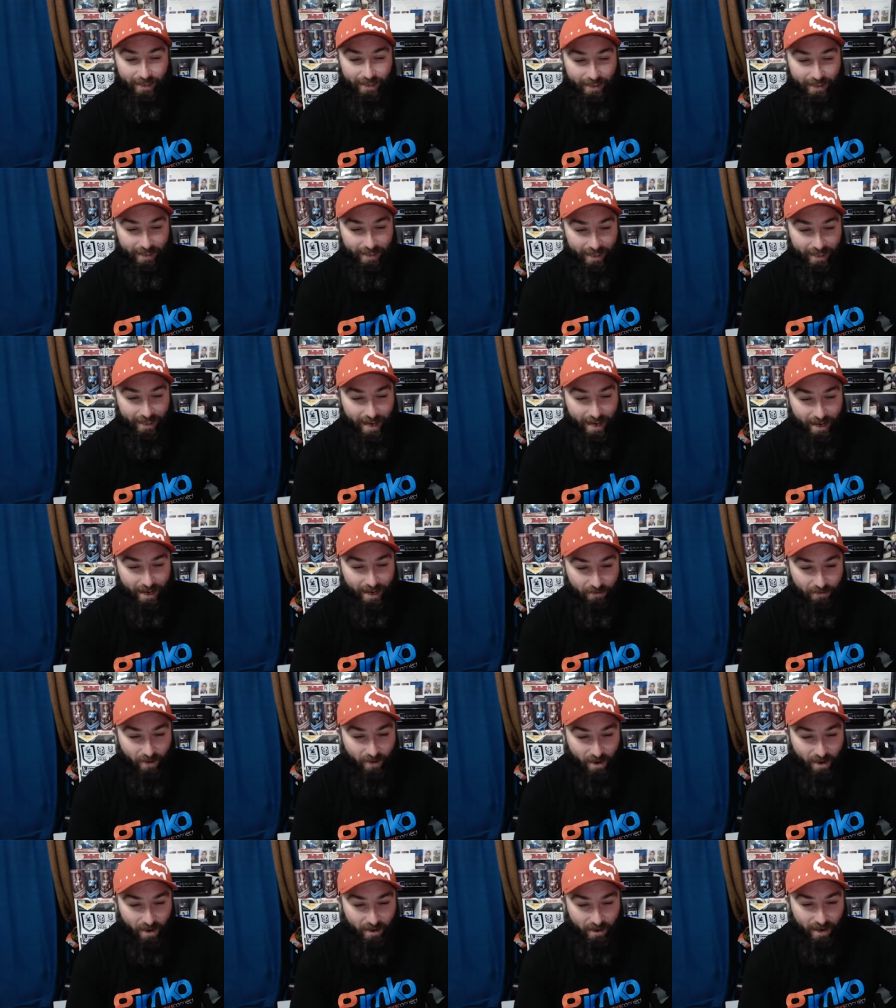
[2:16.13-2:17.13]
G'day
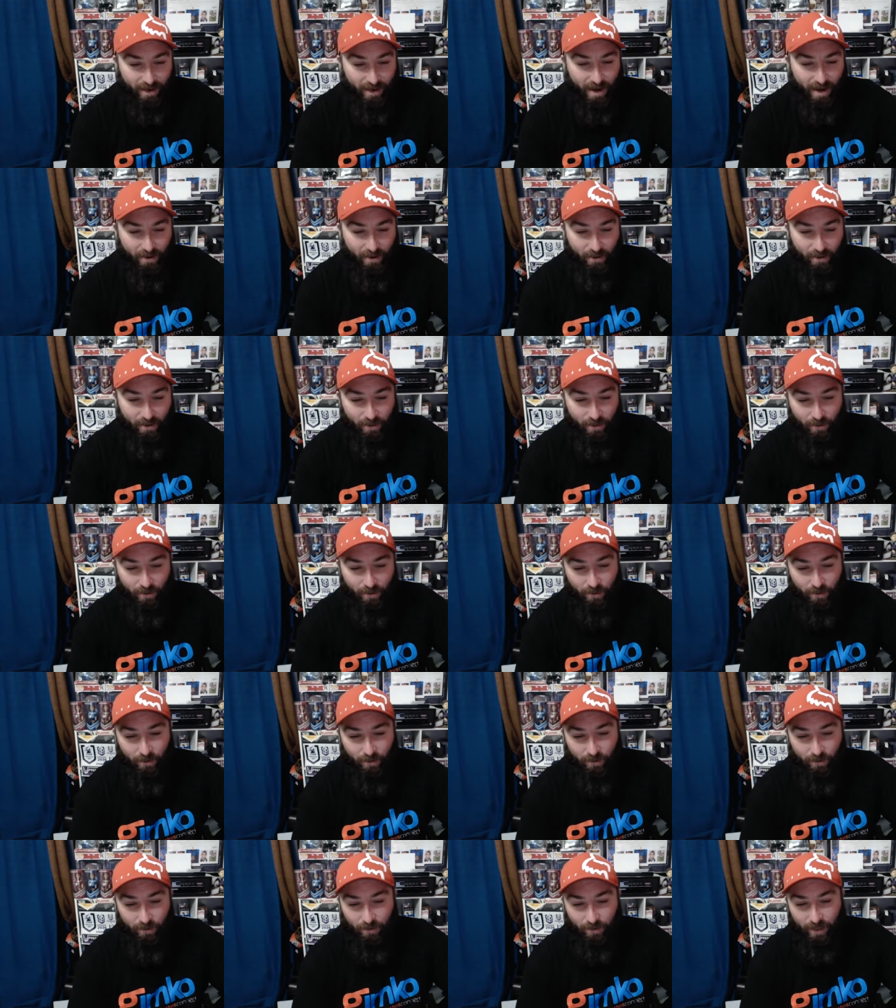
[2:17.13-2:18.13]
Rocco,
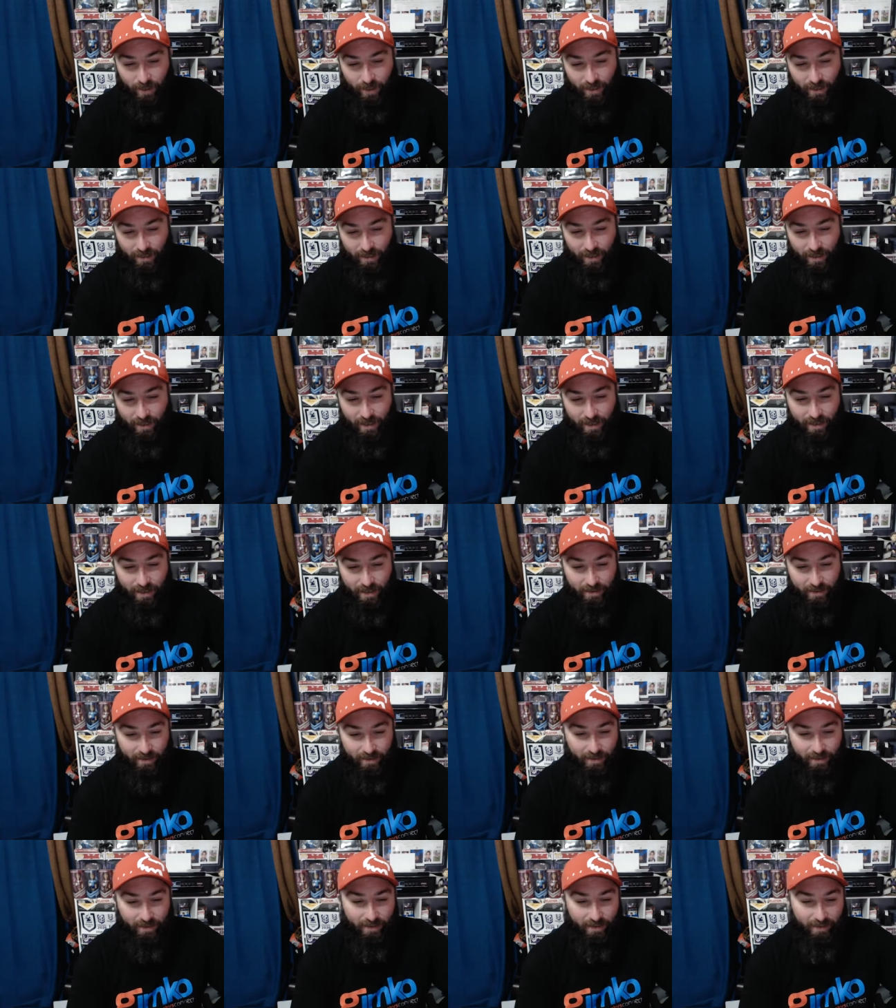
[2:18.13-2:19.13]
how's it
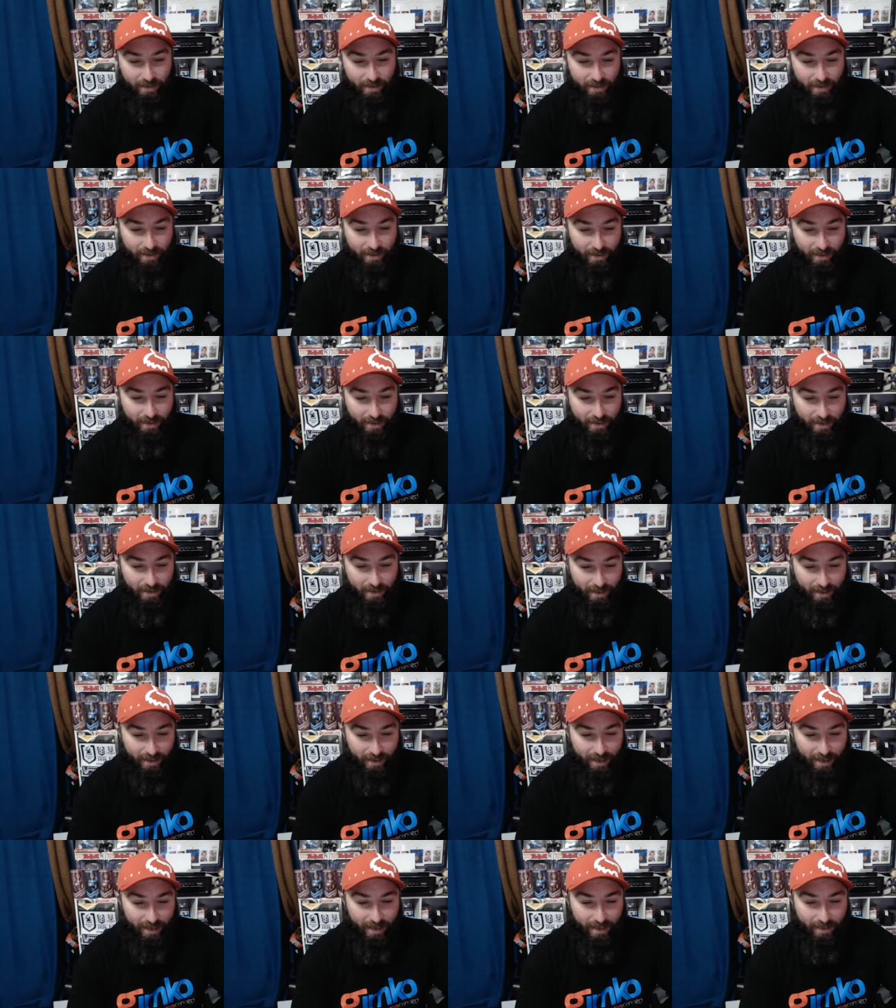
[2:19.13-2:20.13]
going?
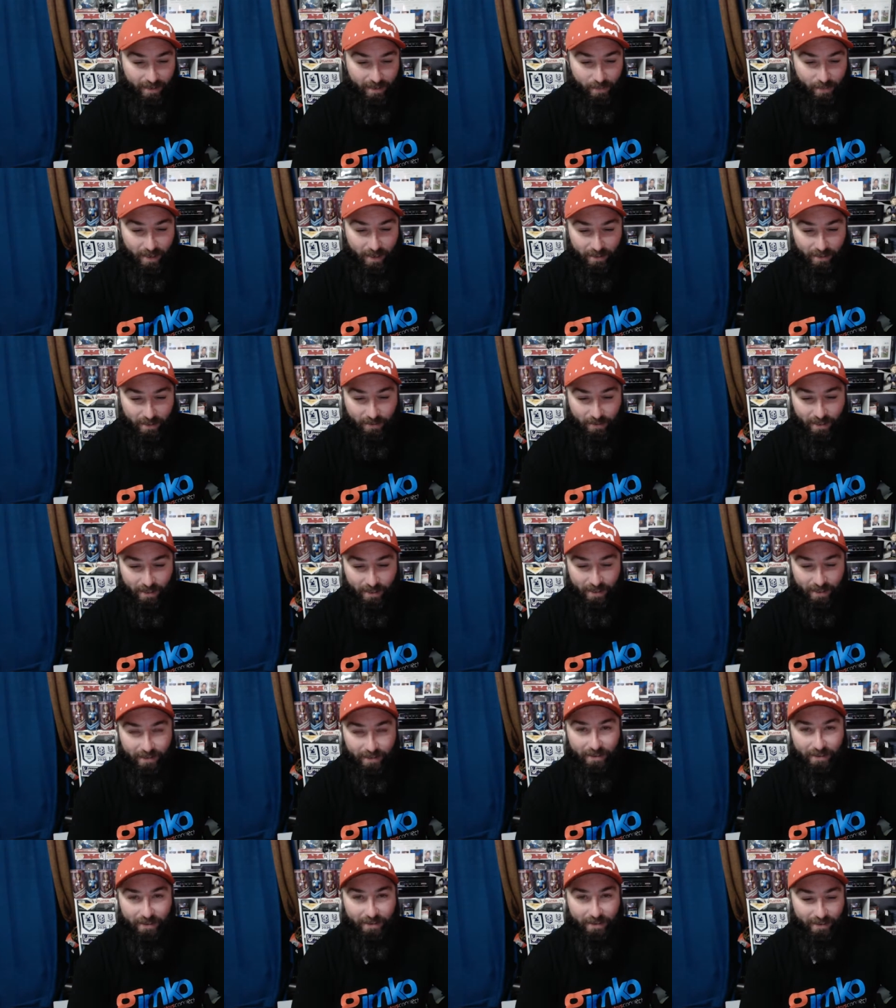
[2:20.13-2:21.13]
Yeah, it's been a
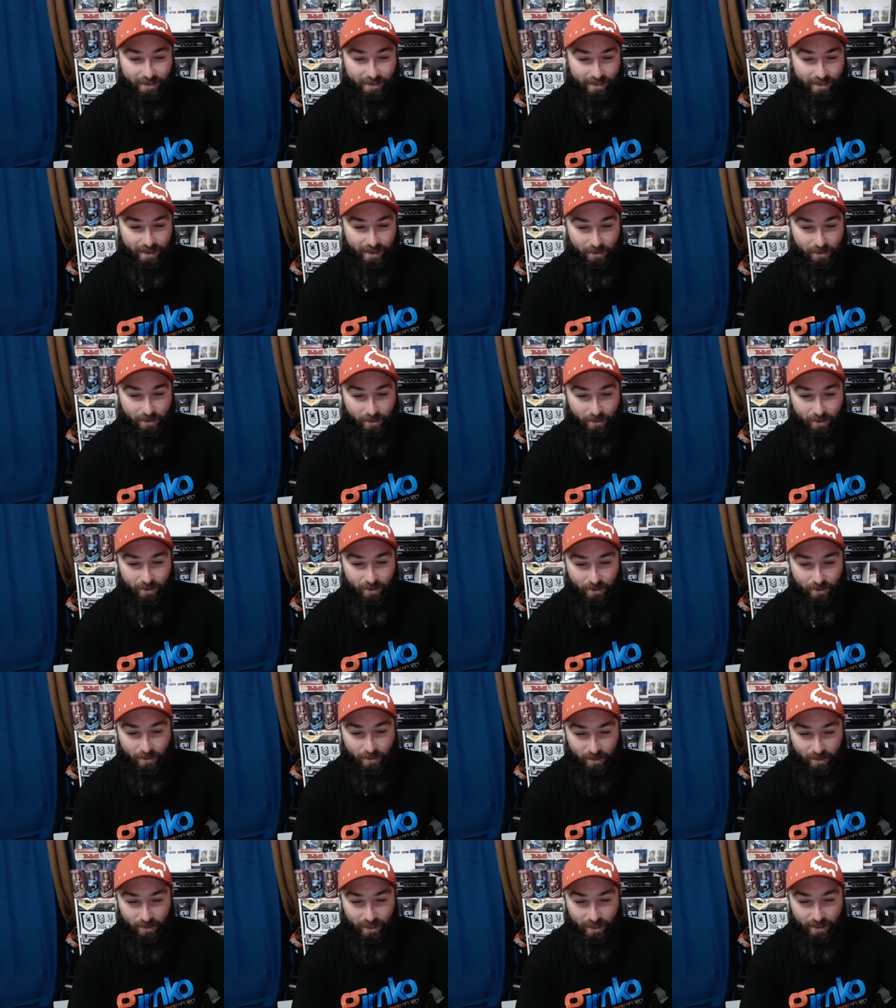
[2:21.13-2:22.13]
while. Hope
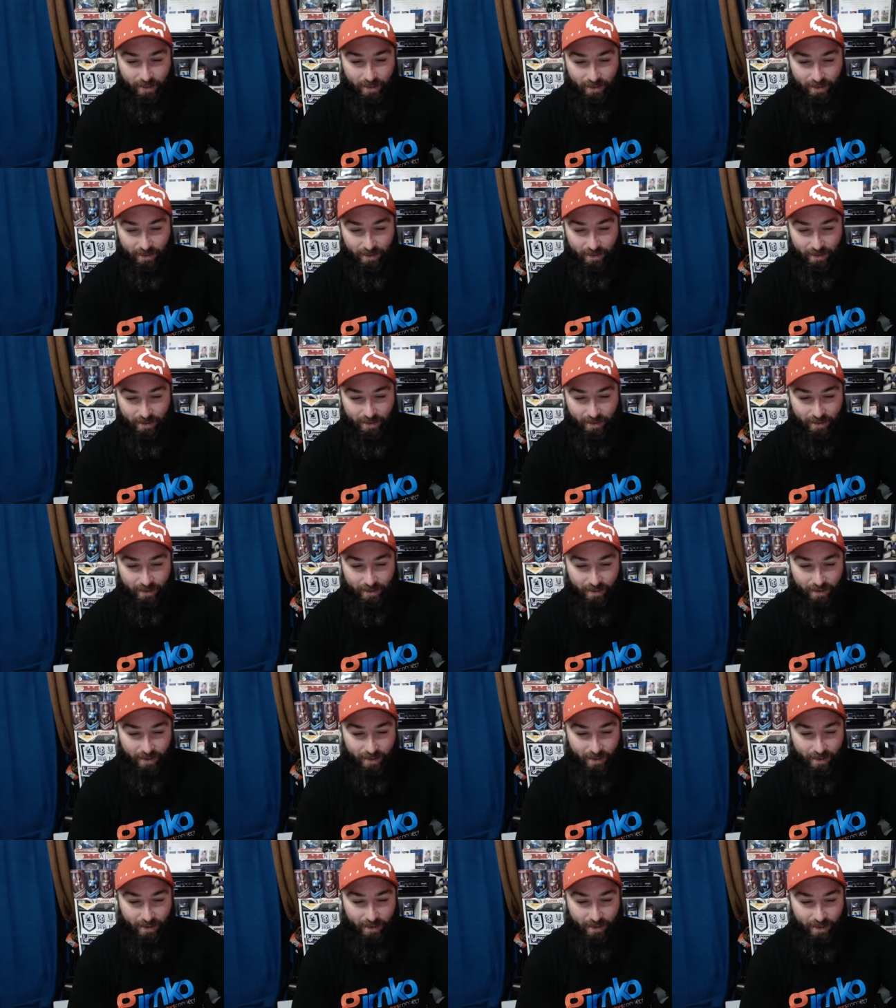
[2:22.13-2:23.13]
all's well.
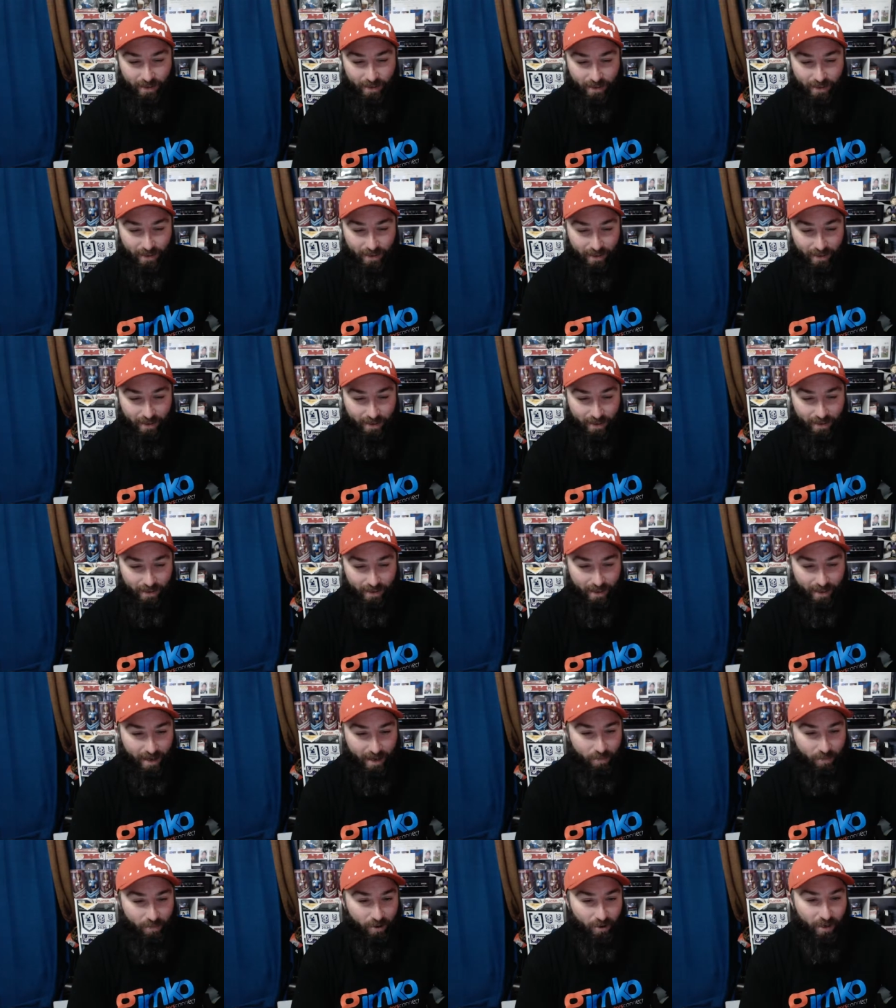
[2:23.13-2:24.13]

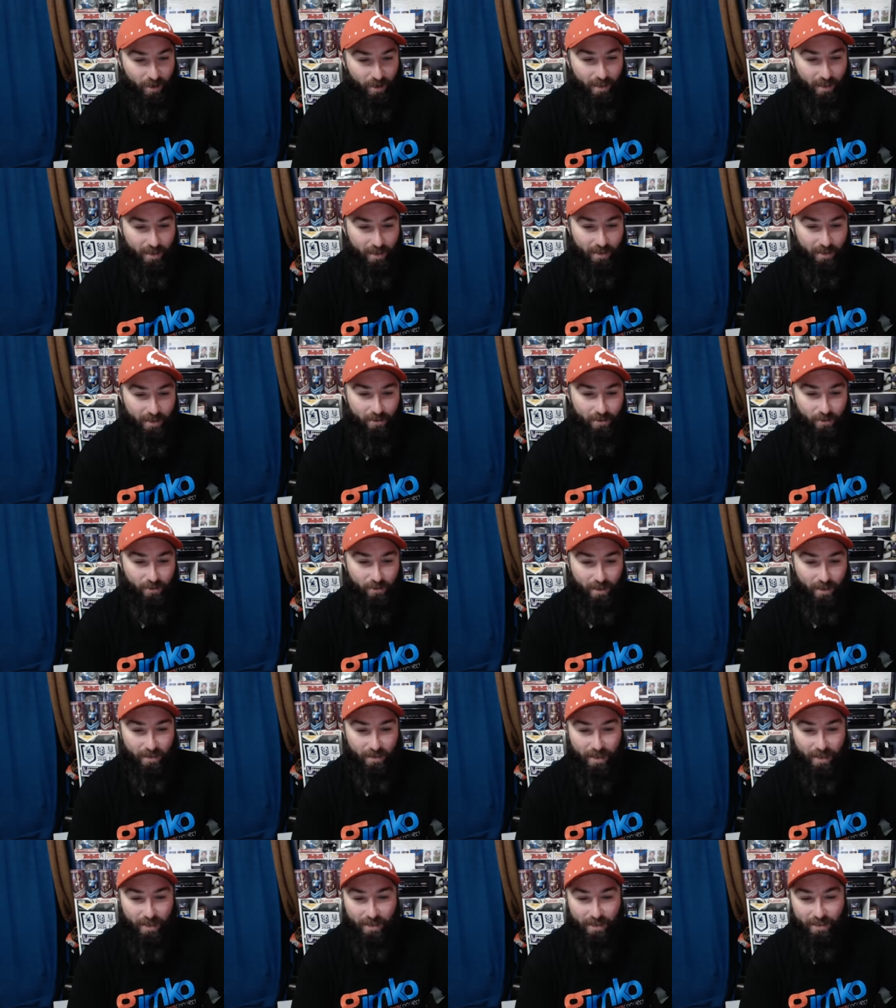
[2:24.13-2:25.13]
G'day Brett as
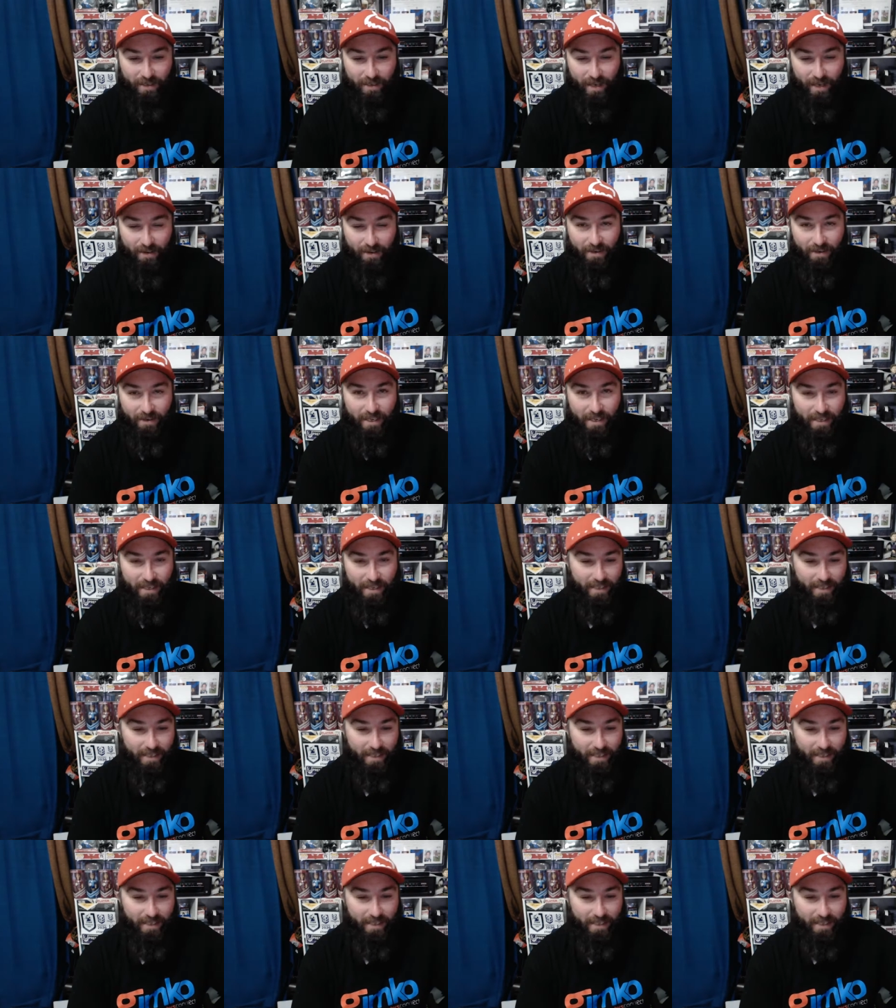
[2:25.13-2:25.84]
well, and Terry.